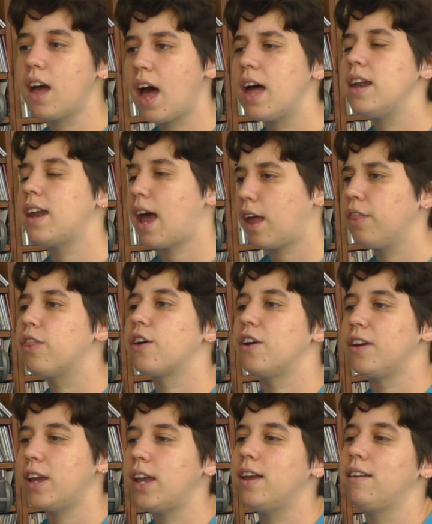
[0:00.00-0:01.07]

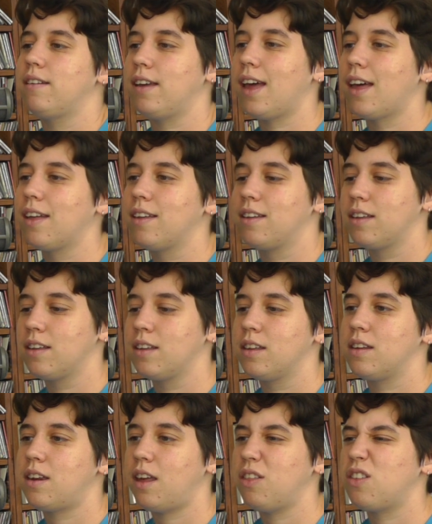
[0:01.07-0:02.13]
9:30, yeah,
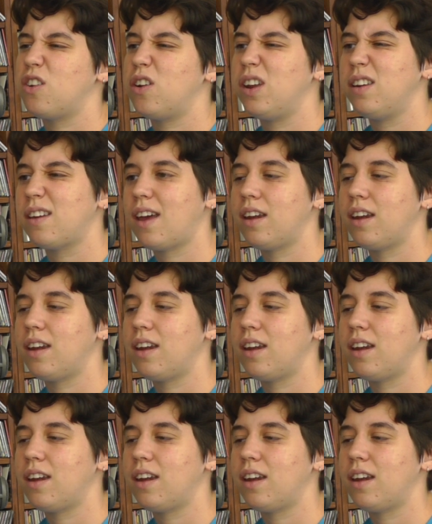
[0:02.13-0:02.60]
9:30, 10.